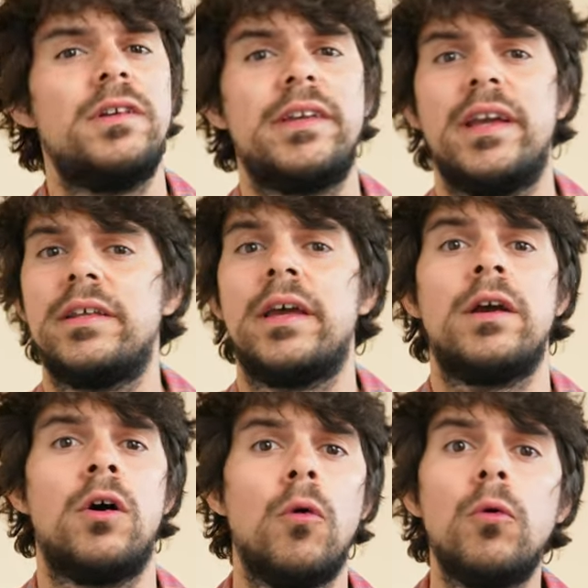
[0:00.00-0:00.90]
dedicate a
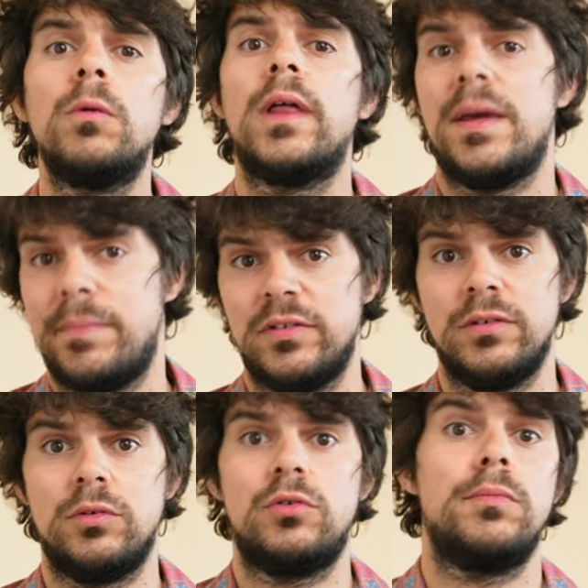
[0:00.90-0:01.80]
whole
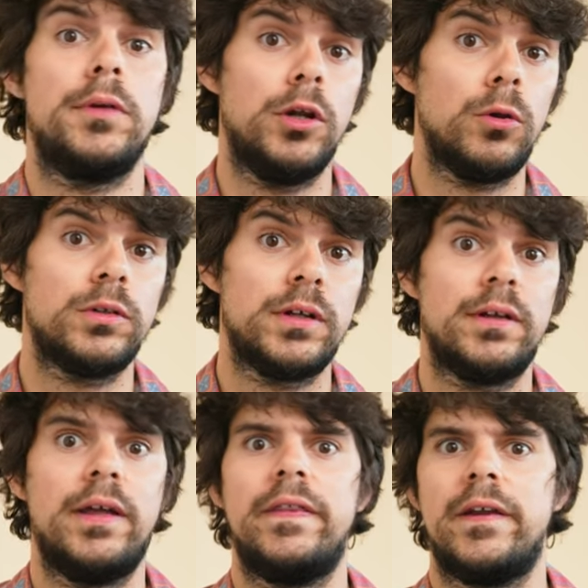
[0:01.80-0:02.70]
episode to Minolta
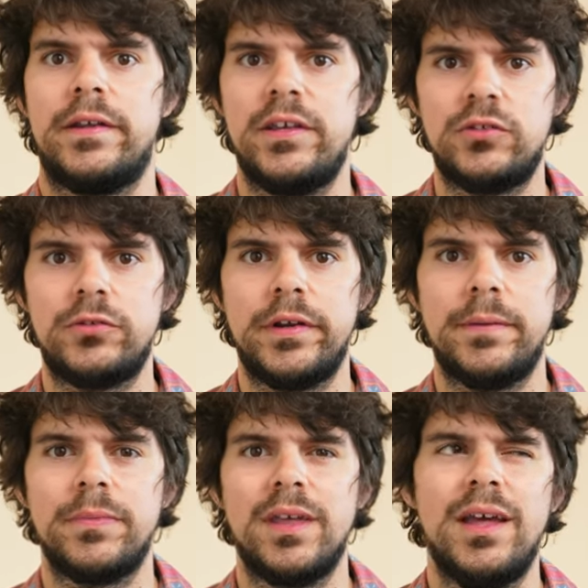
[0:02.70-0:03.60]
and their
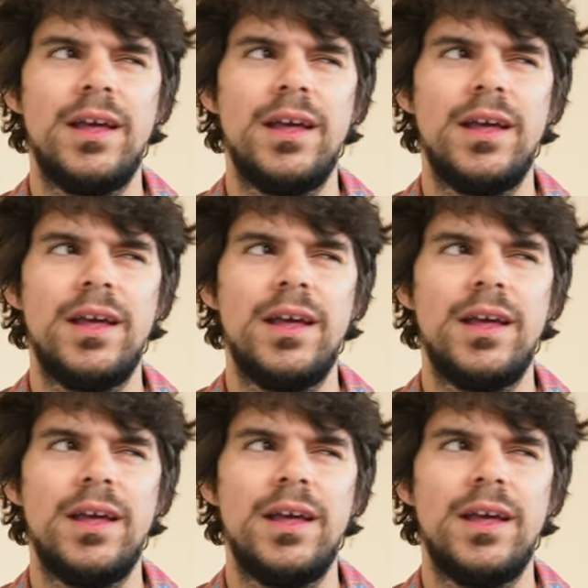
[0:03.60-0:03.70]
history,